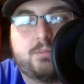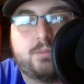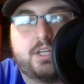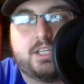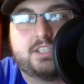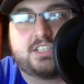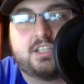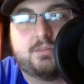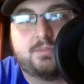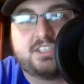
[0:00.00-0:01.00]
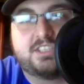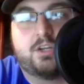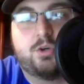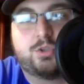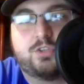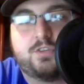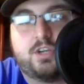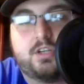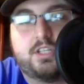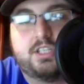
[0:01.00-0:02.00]
but he's a head coach over
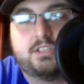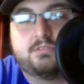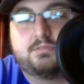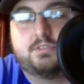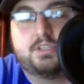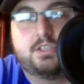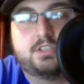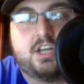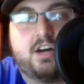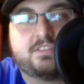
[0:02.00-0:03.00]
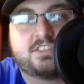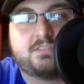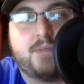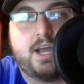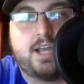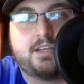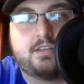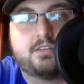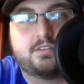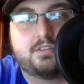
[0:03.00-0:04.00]
there, and he's an offensive
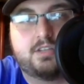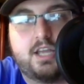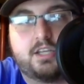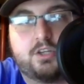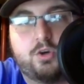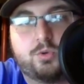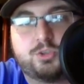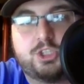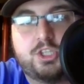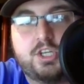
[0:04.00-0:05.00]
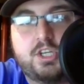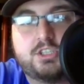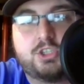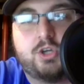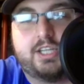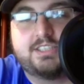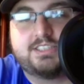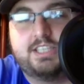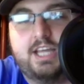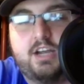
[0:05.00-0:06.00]
mind head coach. So I could
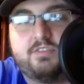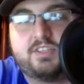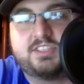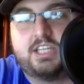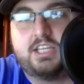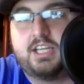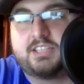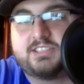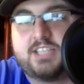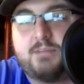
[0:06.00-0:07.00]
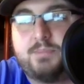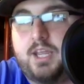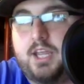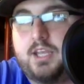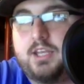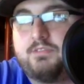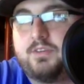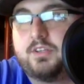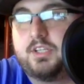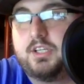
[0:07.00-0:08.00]
see that offense taking the next step, and
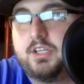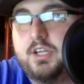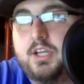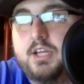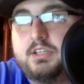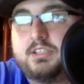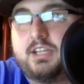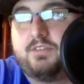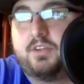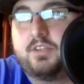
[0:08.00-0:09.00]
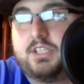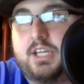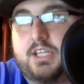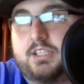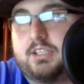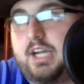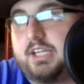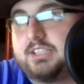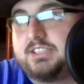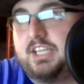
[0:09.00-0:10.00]
definitely, I
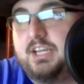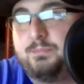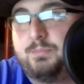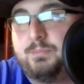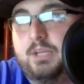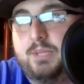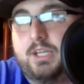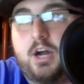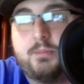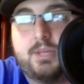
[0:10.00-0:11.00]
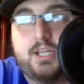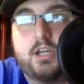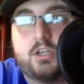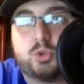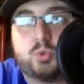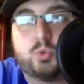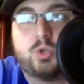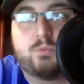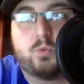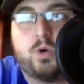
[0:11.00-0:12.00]
could see him becoming a true
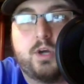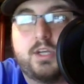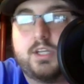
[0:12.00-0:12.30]
number 1.